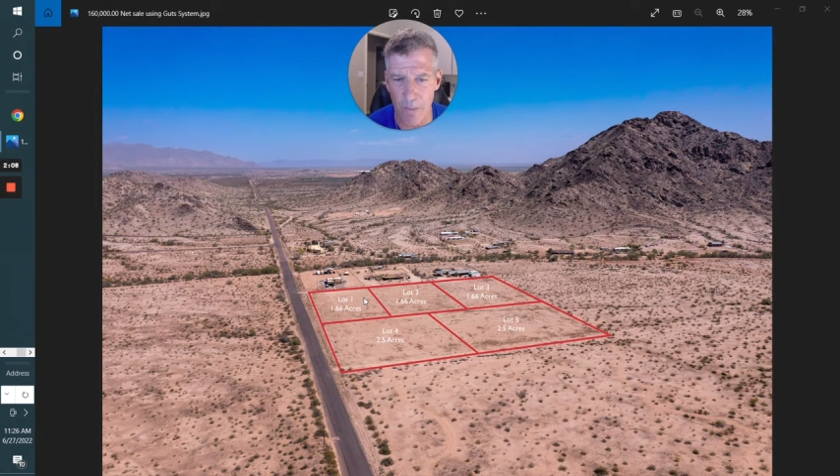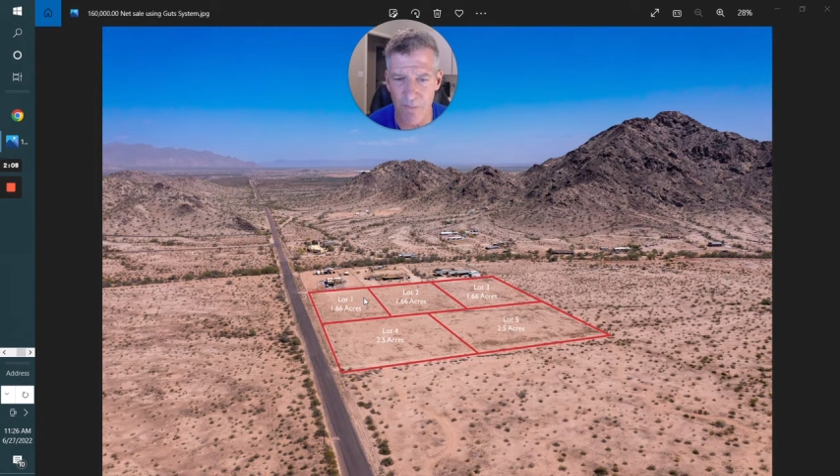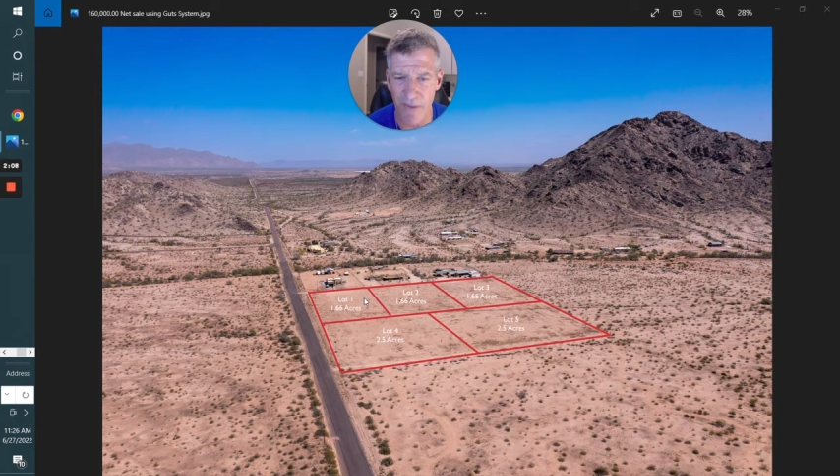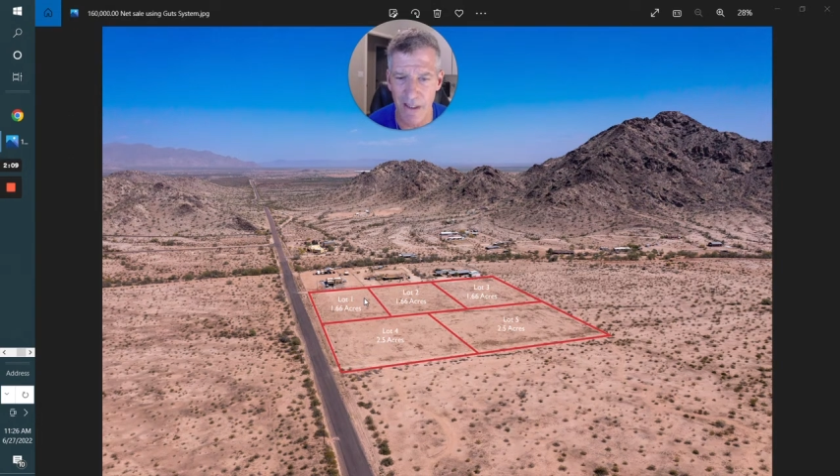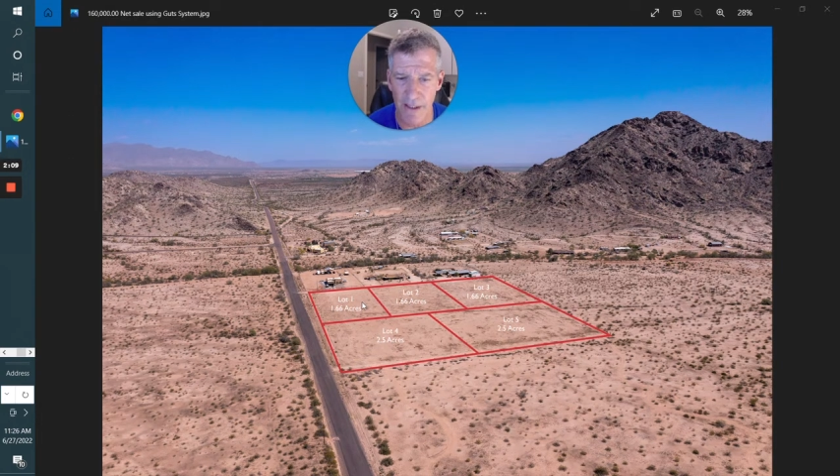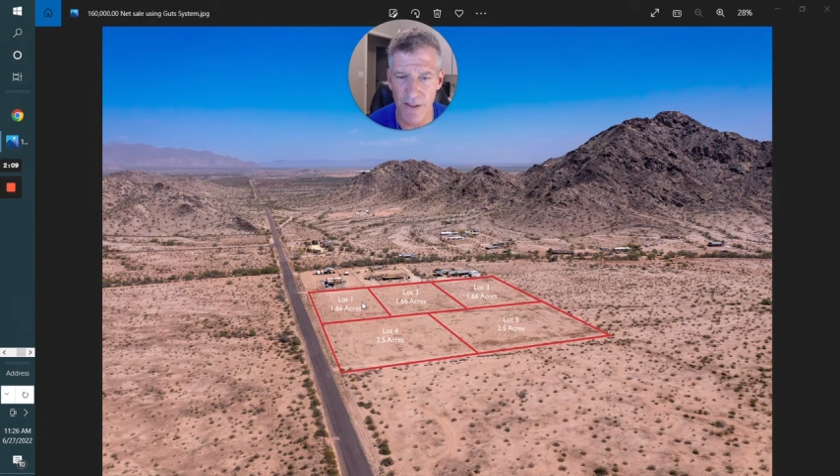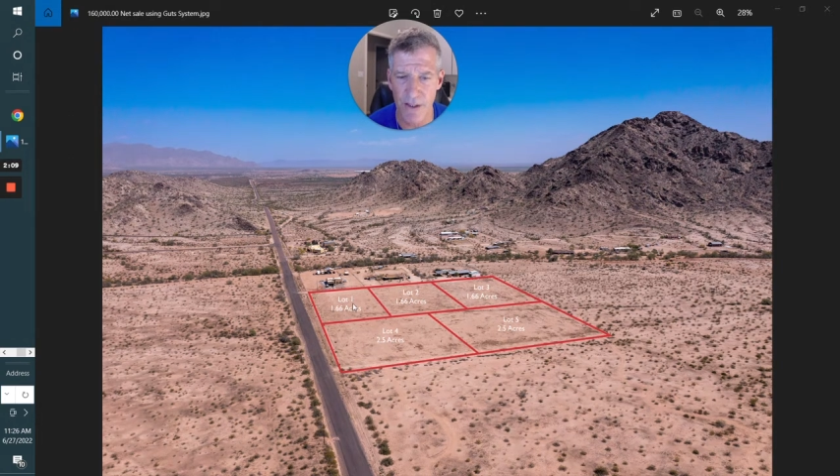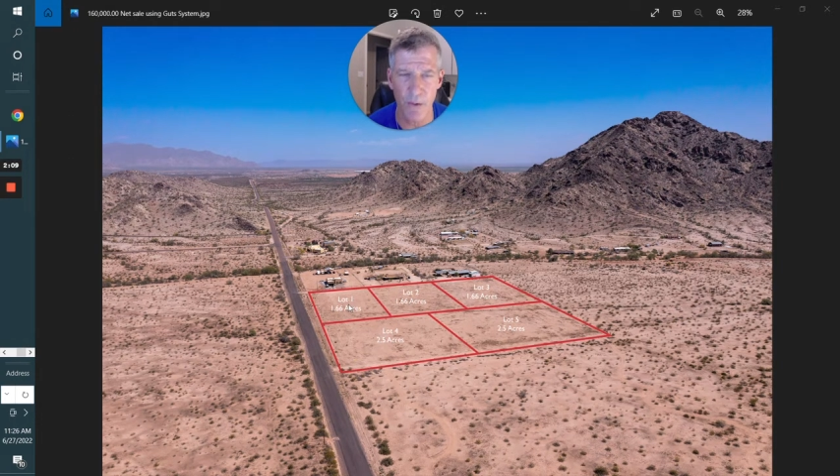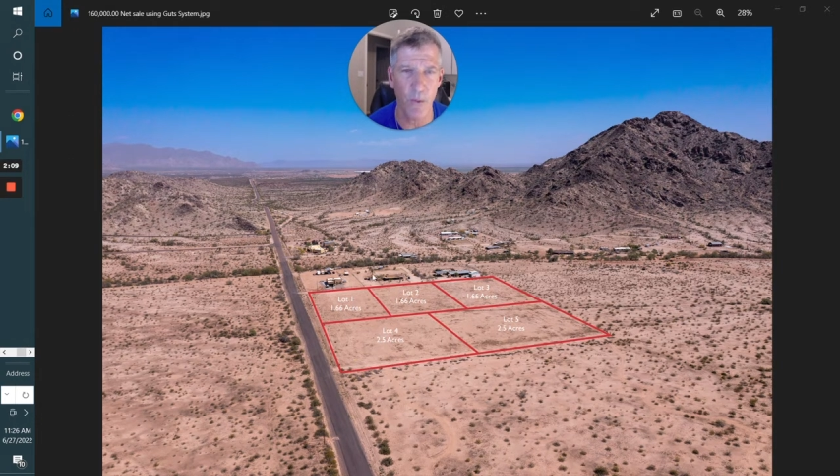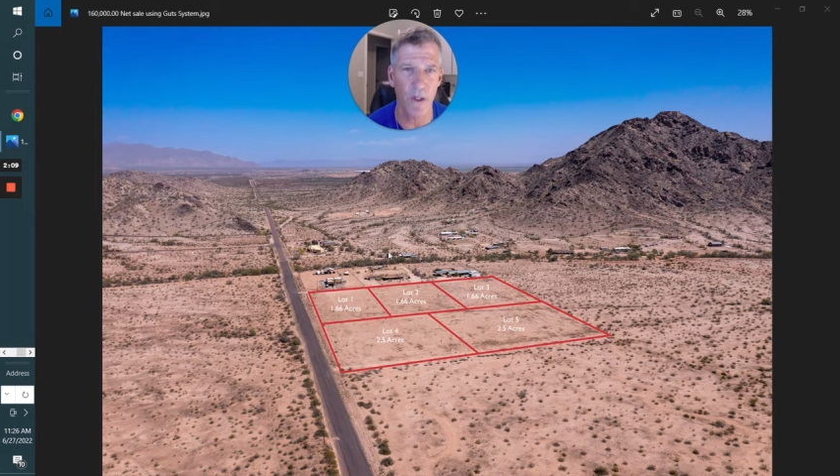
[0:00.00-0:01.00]
And then she
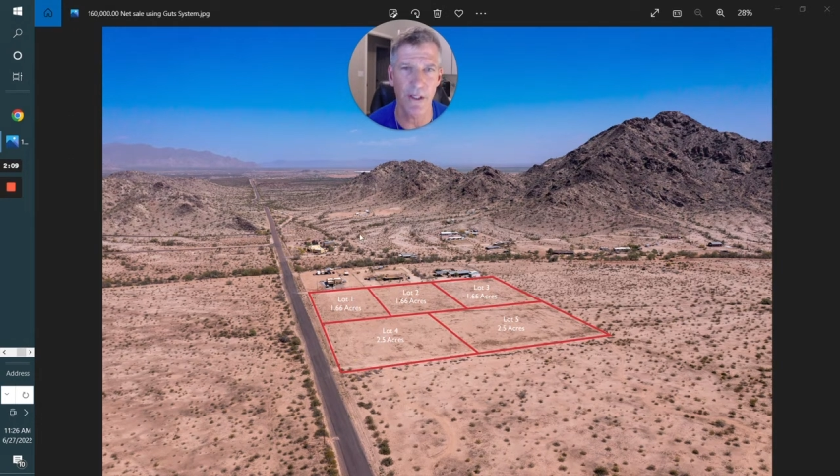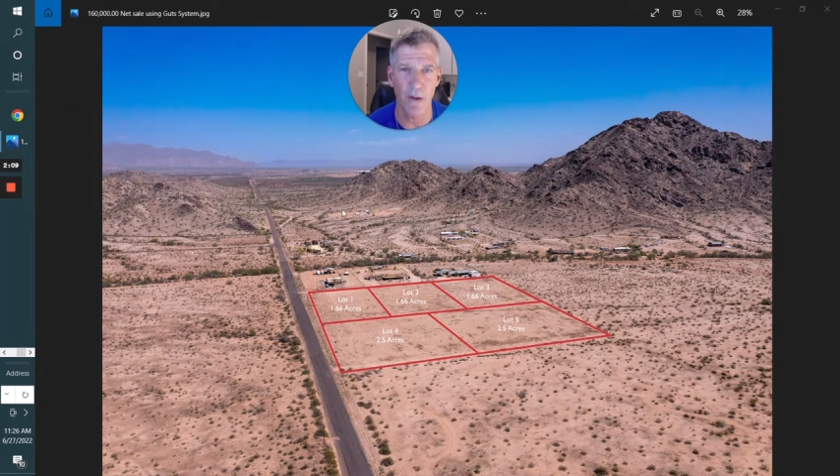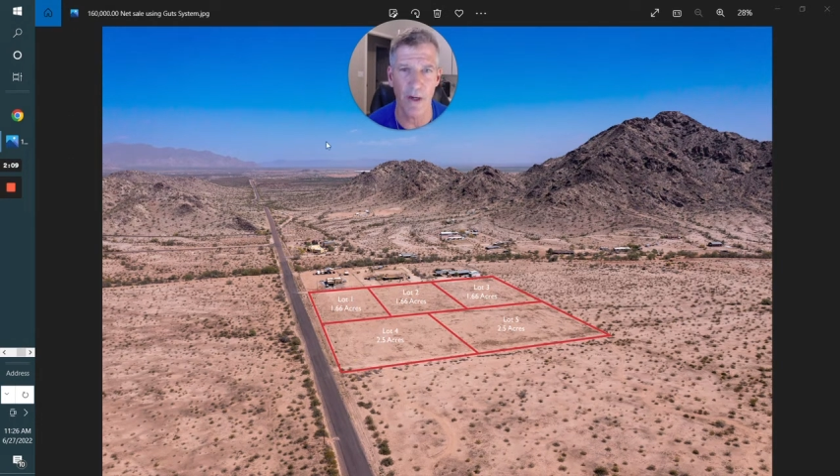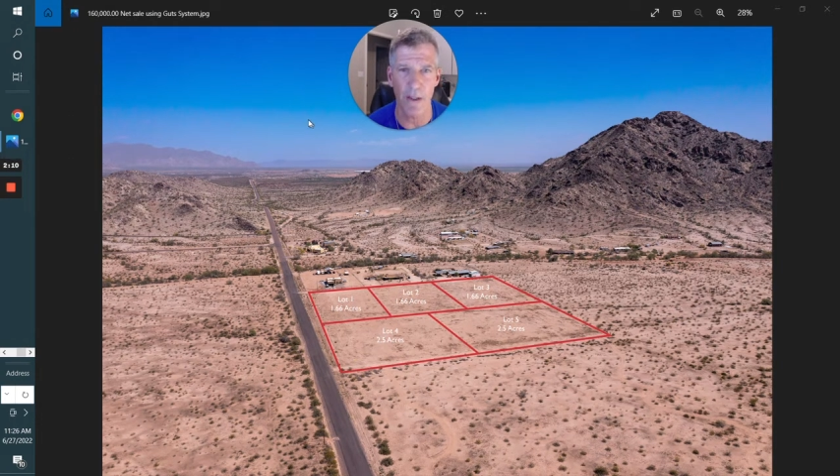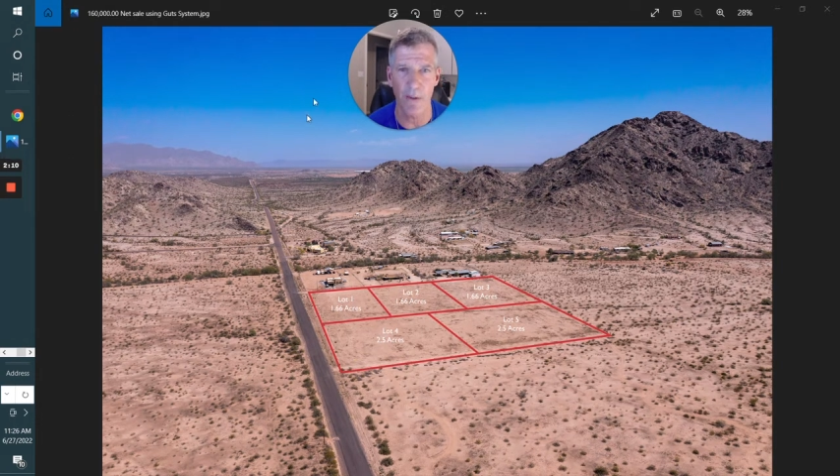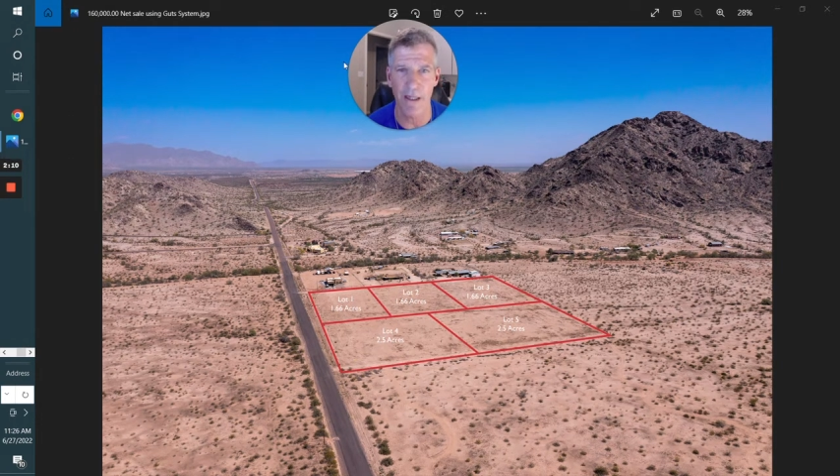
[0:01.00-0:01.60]
says, well, you know, I don't want